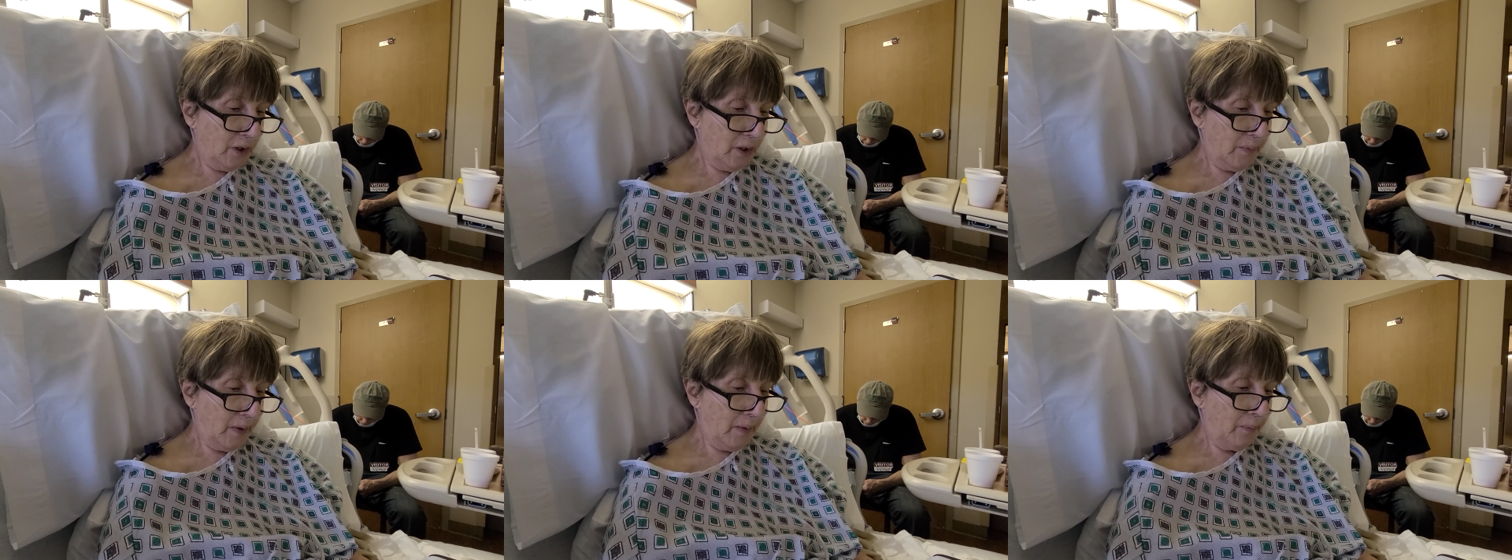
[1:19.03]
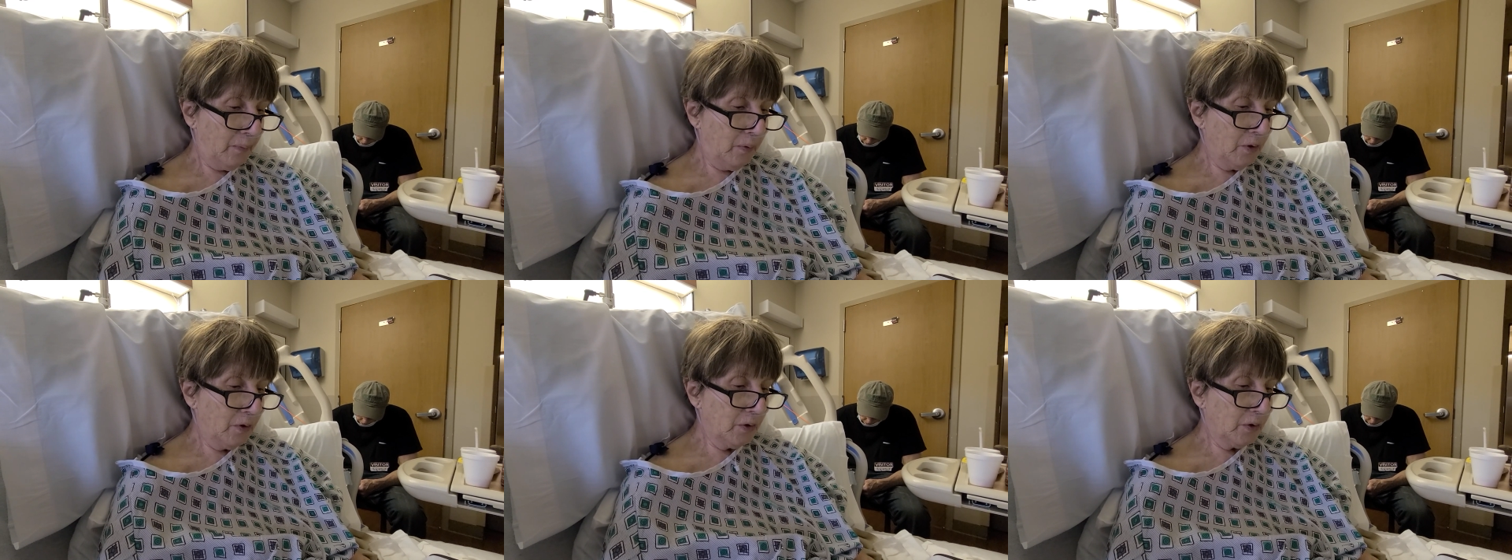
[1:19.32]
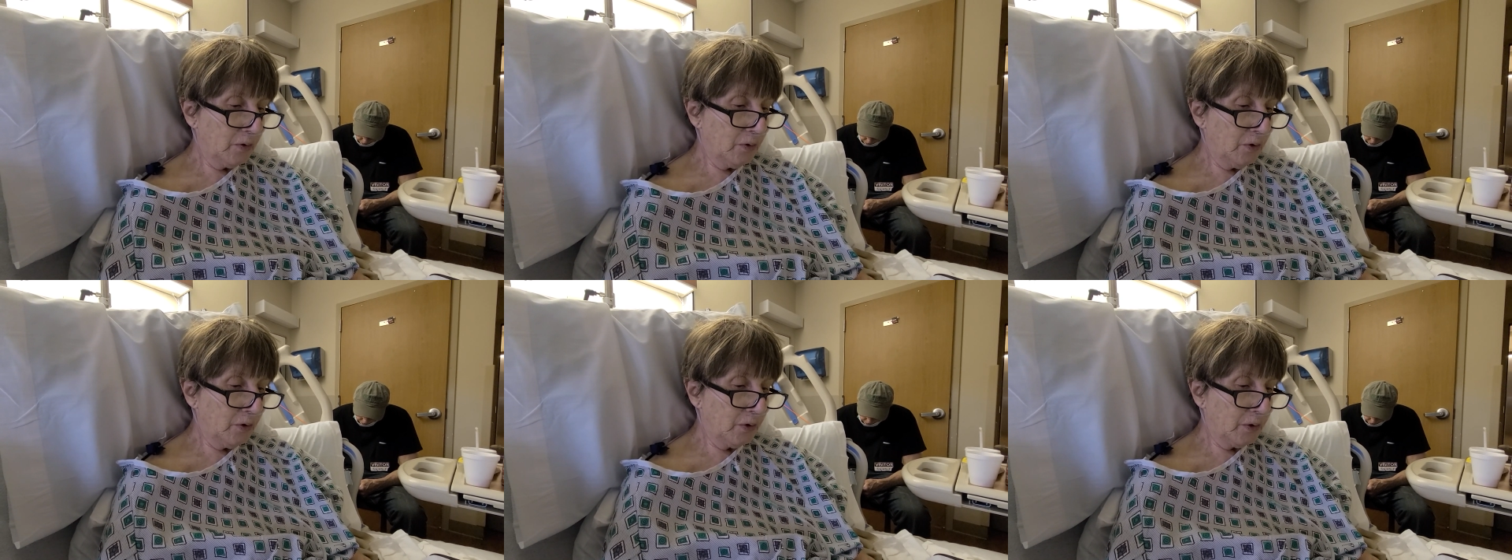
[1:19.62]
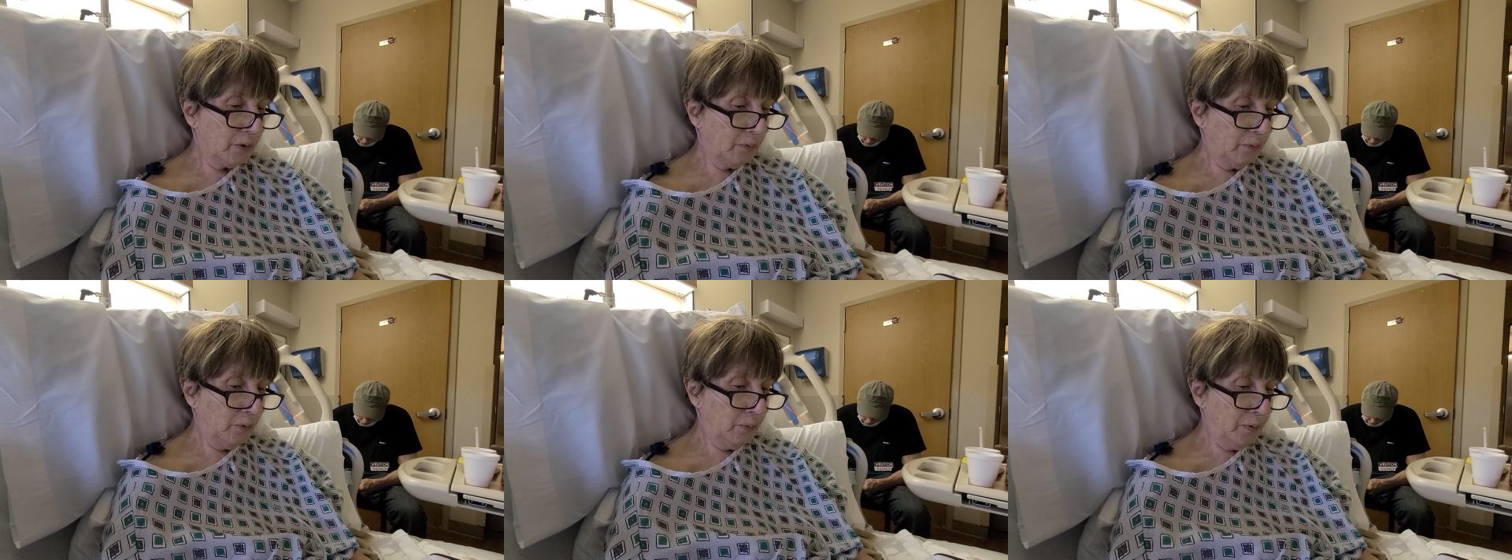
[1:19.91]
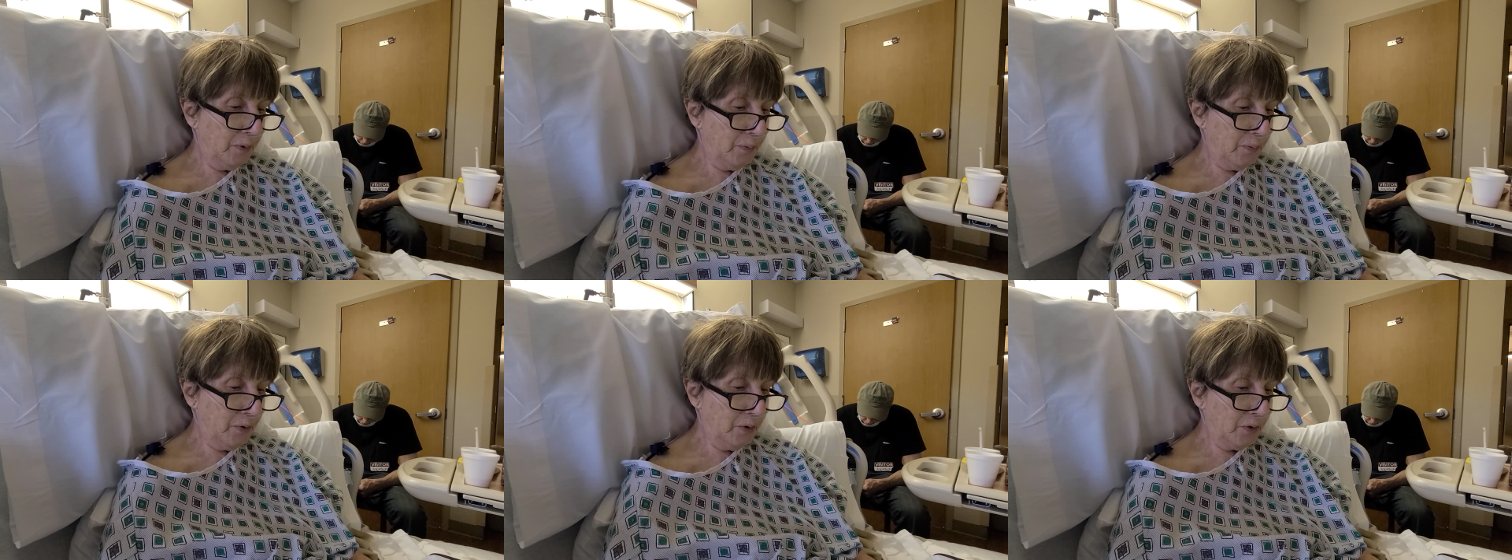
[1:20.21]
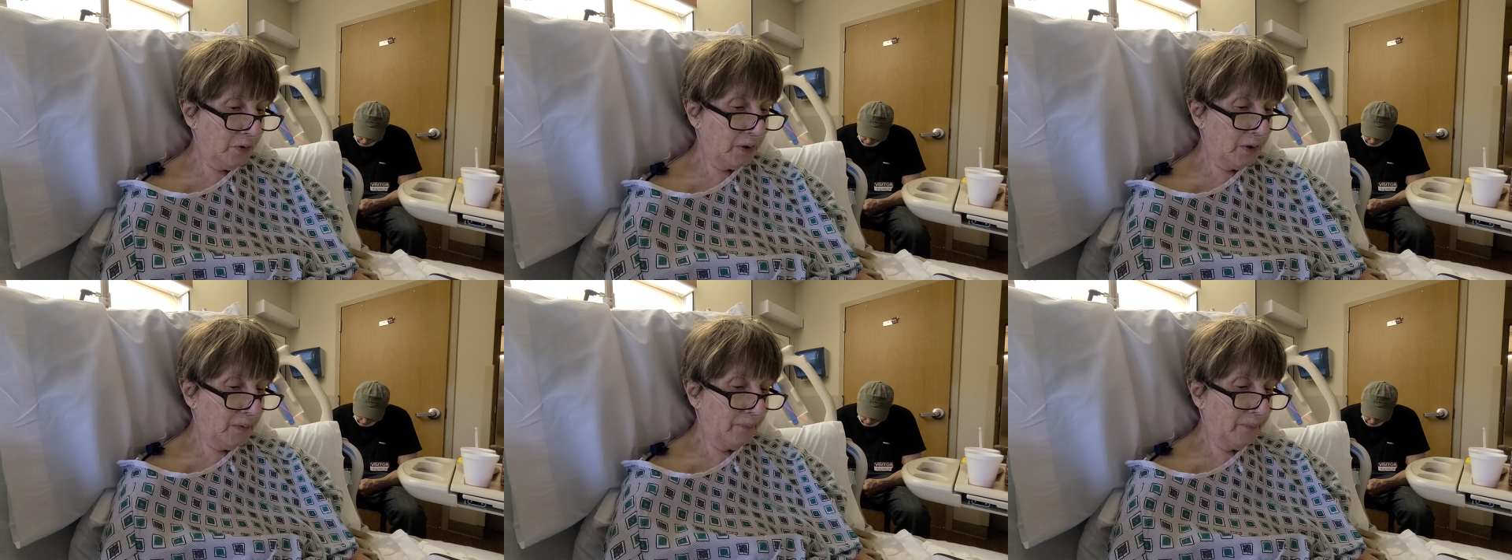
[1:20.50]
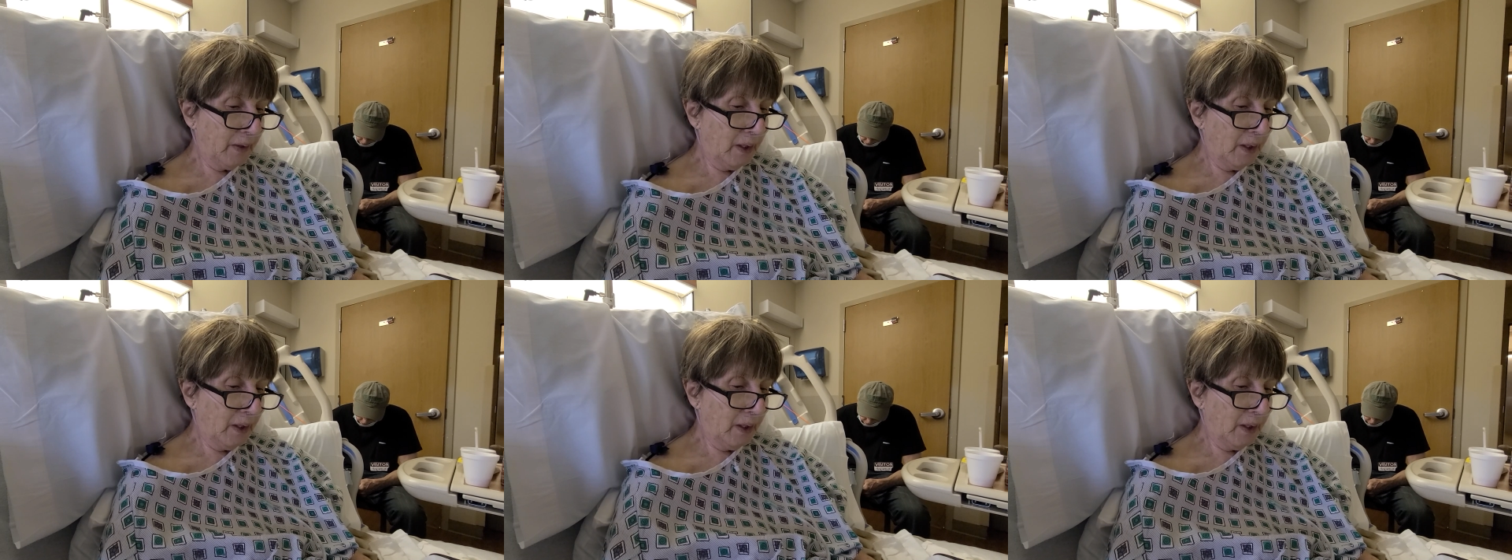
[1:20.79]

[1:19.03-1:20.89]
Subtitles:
about books, of course, the Rupert books,